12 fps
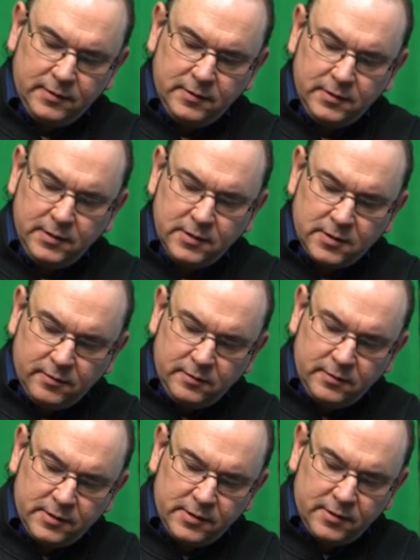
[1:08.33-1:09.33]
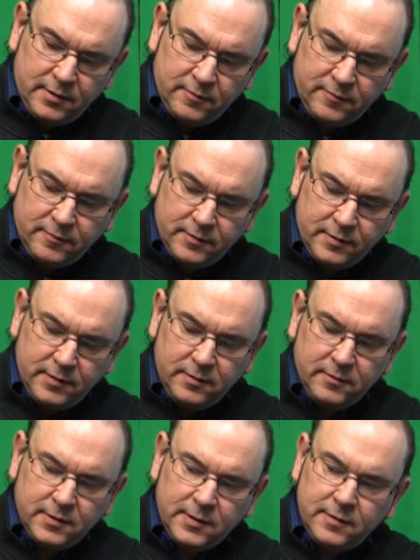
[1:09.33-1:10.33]
desolder stuff, and then
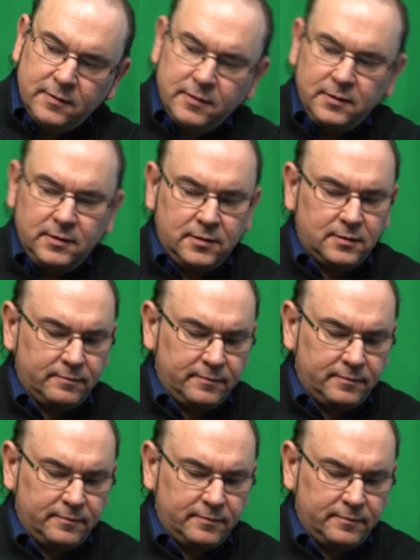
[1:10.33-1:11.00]
you have the